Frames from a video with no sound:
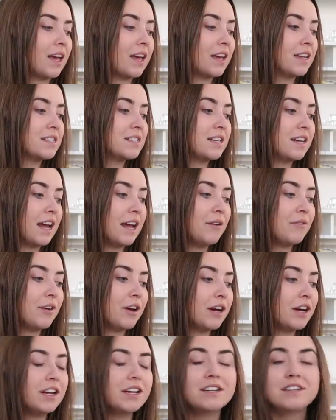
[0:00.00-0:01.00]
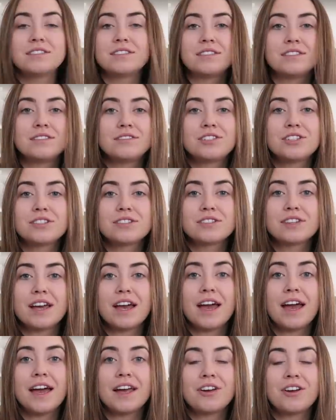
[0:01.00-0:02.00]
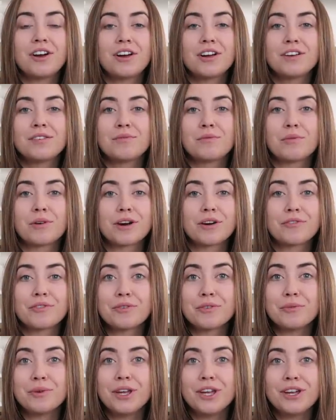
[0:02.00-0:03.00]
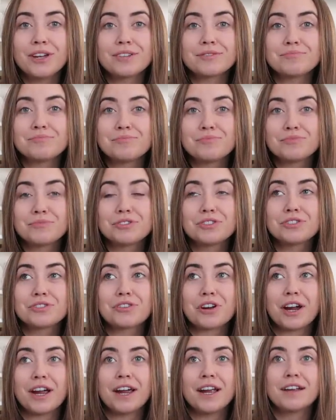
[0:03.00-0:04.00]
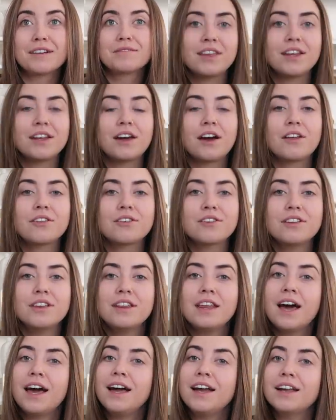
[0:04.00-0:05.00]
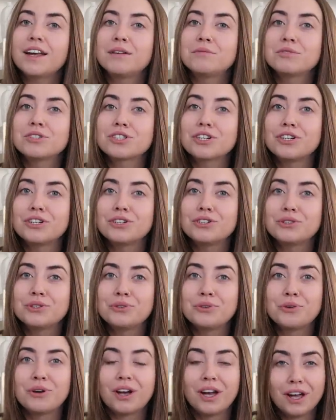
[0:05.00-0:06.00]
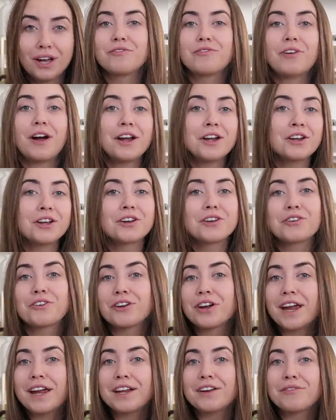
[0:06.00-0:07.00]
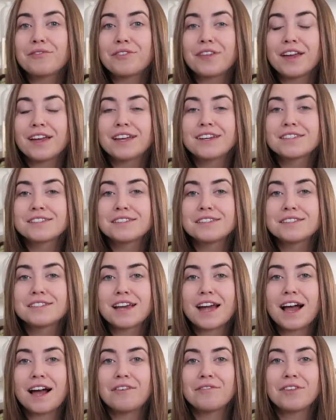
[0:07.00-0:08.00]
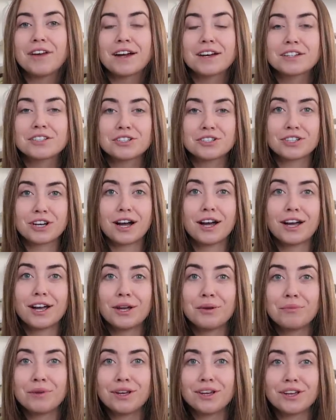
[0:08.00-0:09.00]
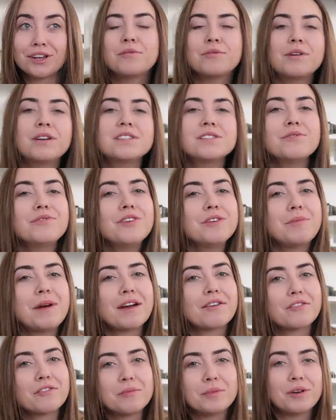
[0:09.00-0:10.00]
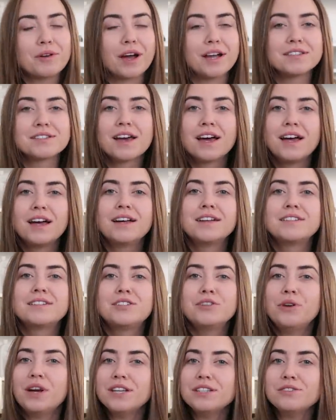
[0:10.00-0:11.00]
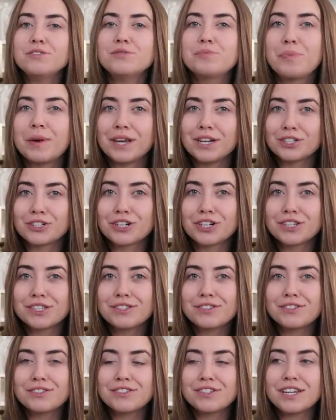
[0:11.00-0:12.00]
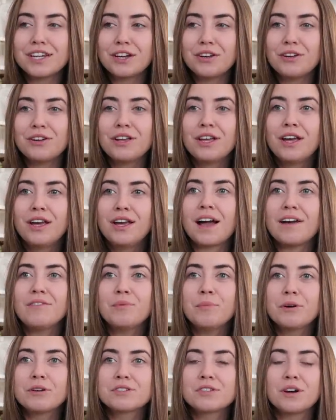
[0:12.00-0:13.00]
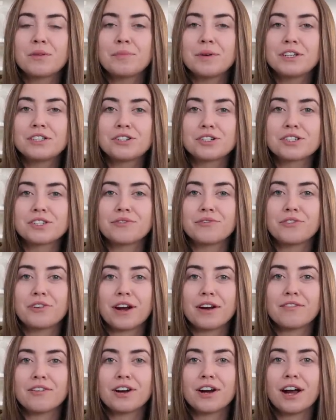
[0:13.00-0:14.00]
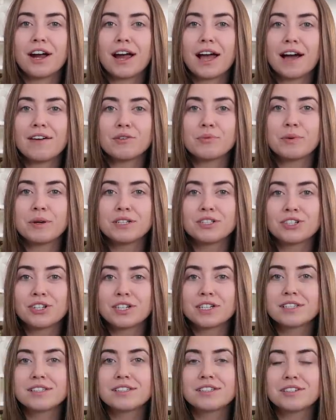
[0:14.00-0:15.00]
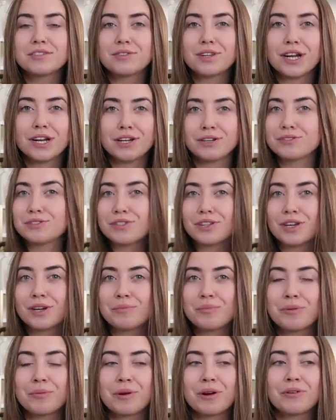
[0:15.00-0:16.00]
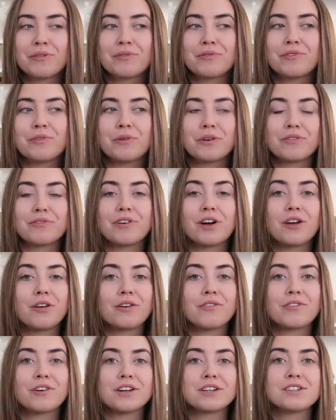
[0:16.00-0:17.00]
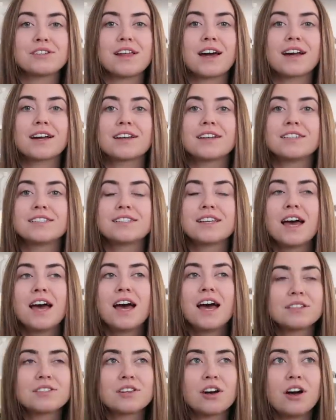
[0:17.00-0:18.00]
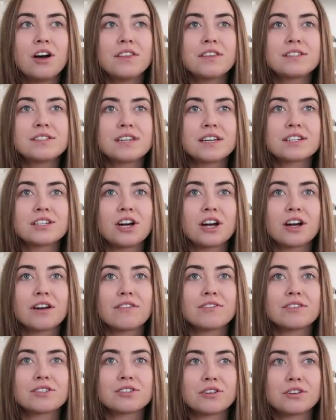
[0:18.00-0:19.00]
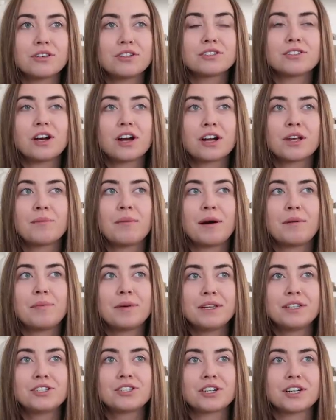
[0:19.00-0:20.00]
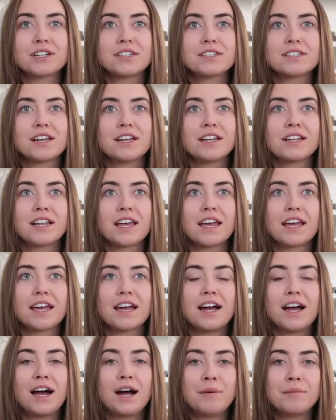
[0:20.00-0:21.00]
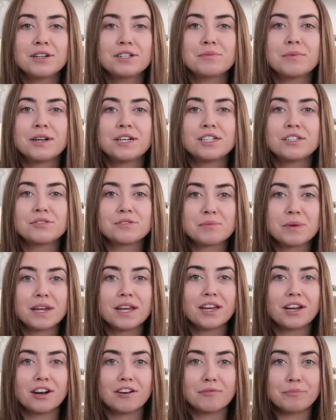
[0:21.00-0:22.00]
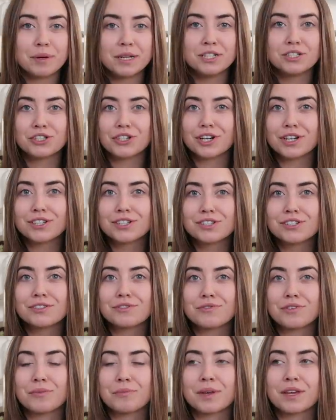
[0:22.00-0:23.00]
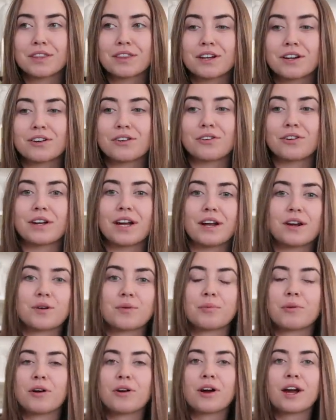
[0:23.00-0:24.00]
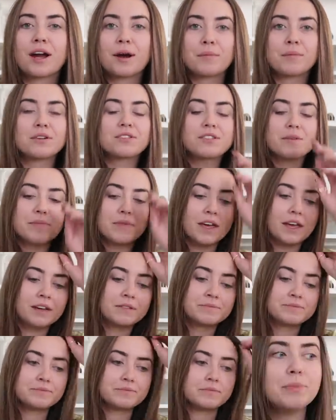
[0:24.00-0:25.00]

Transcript: And today I'm very just ahead on work for the week, which is great. And then other than that, I'm just gonna do fun, creative things since I have the extra time. I want some feedback from you guys. Do you guys use Pinterest still? I haven't posted on Pinterest in forever. I have a Pinterest that I used to like promote if you want to follow if you're into that, because I saw this TikTok of this girl talking about Pinterest and like how much money she was making off Pinterest from like their creator program or something.